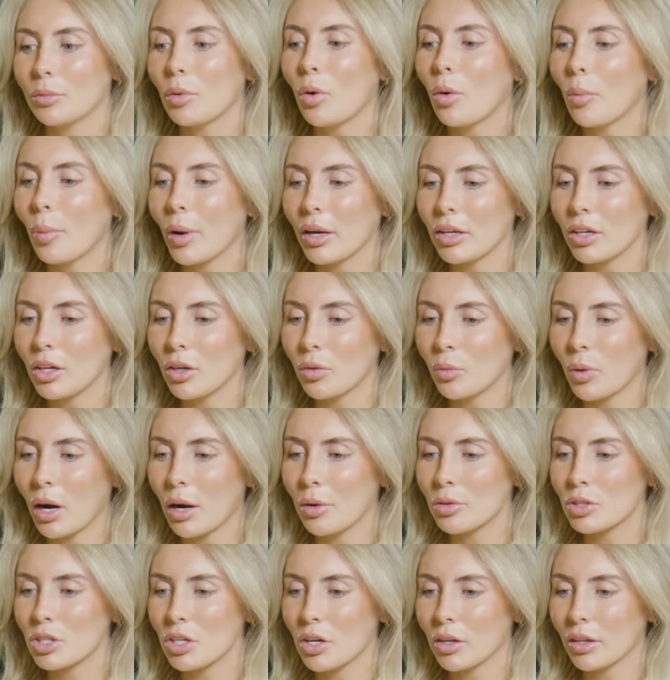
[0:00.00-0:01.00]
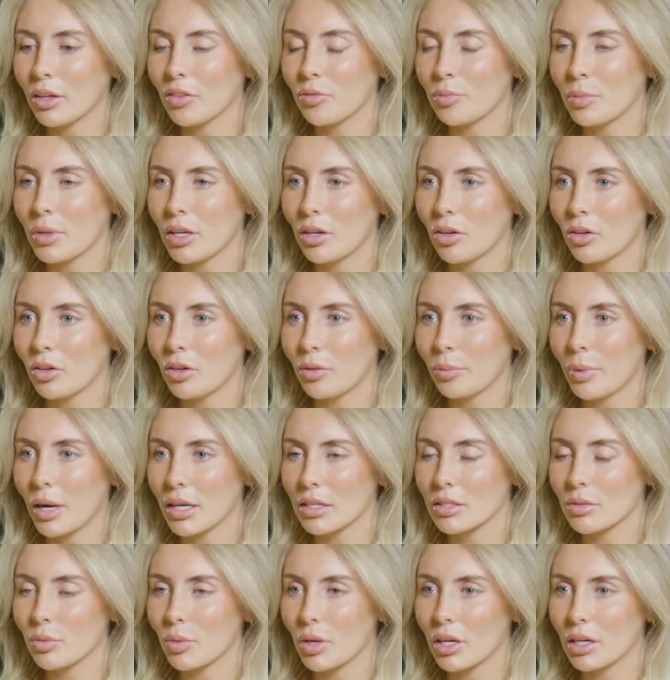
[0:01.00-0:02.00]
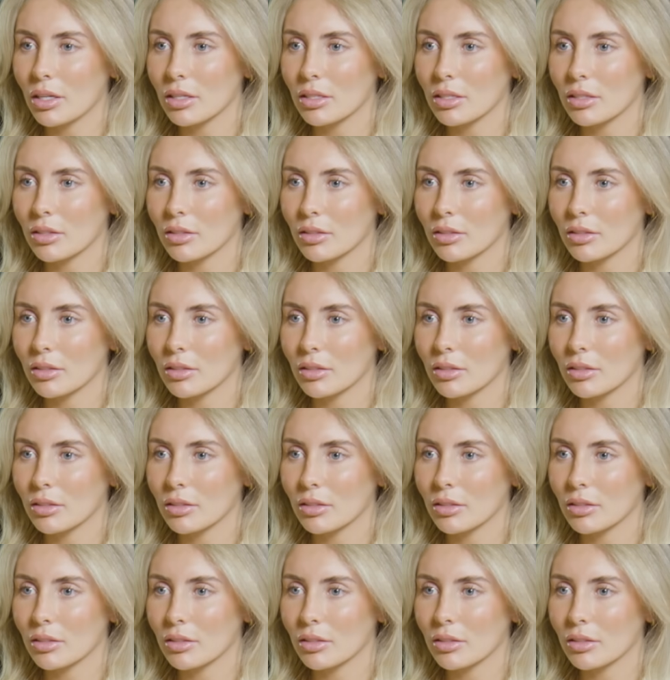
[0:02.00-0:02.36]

But what about you? Why would you not give me your password?